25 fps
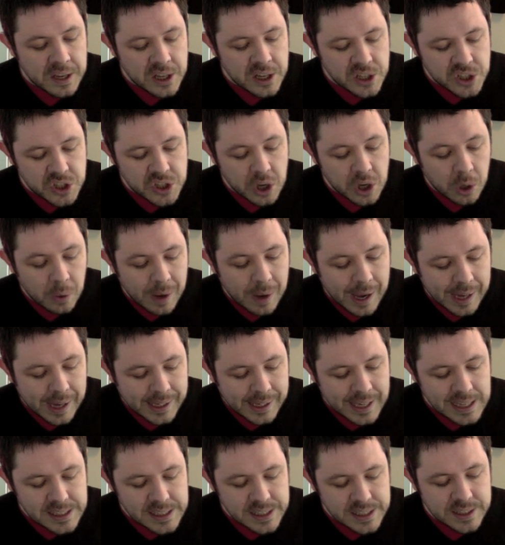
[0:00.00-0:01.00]
So I
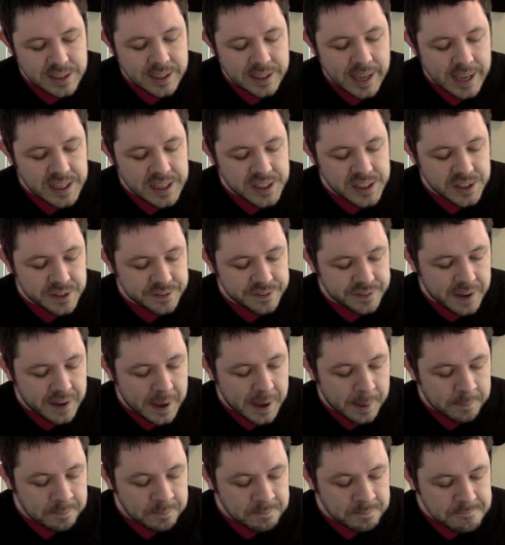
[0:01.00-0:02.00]
guess it's a case of,
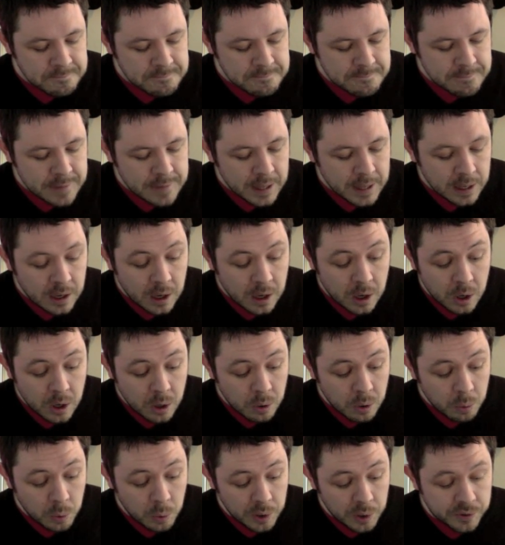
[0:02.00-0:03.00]

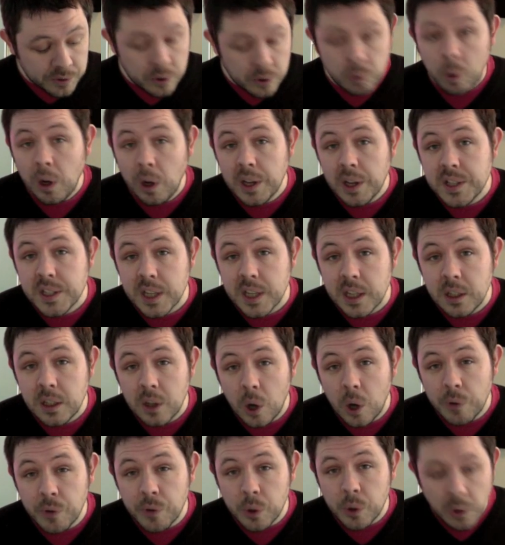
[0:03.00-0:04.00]
of quality
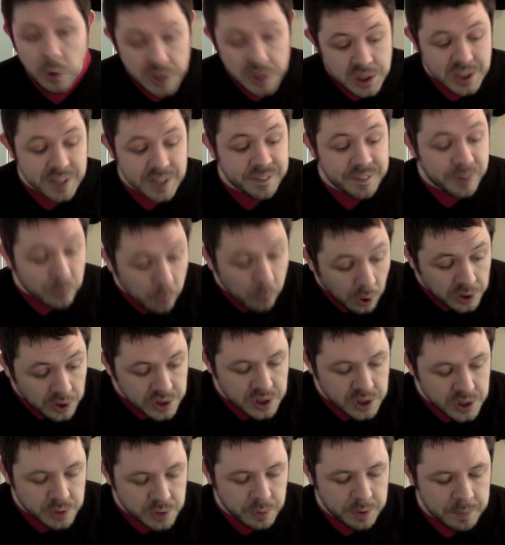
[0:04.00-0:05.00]
over quantity for
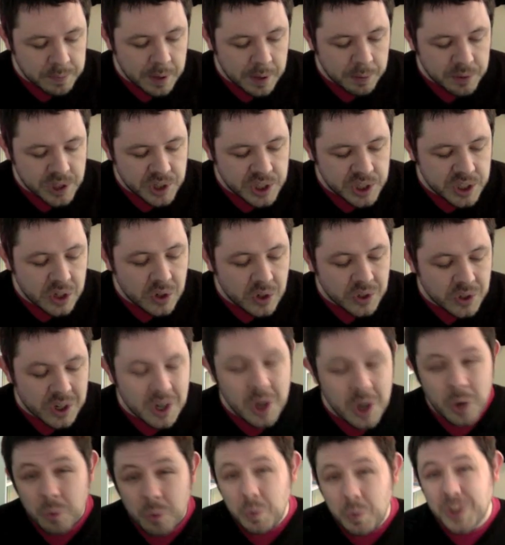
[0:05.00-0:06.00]
once with me, which is good.
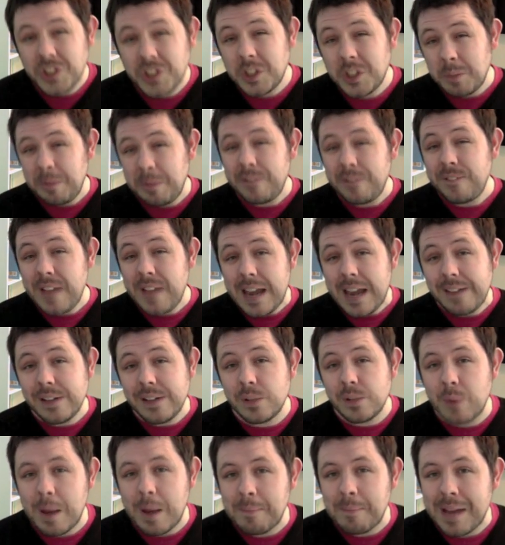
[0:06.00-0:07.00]
Which, to be fair, is
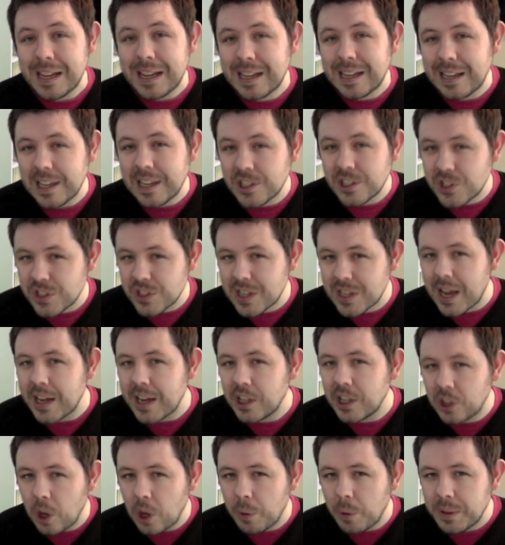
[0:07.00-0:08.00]
where my collection's kind
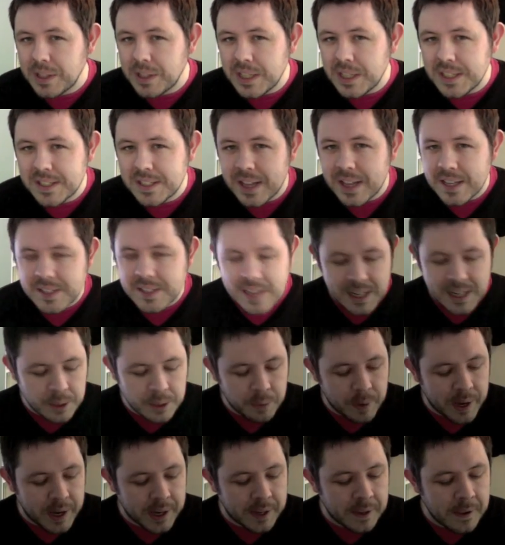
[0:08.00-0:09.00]
of going these days
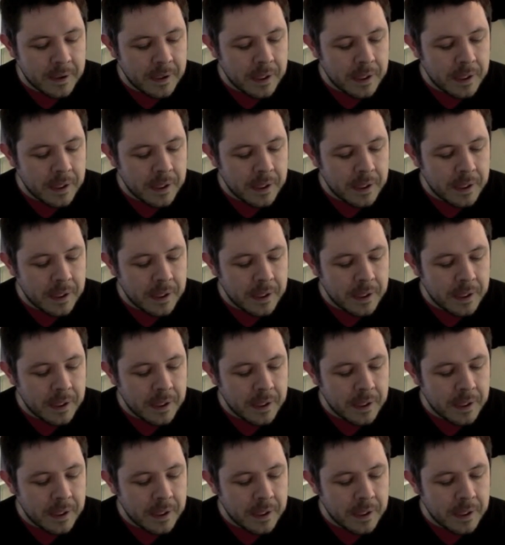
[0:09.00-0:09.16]
anyway.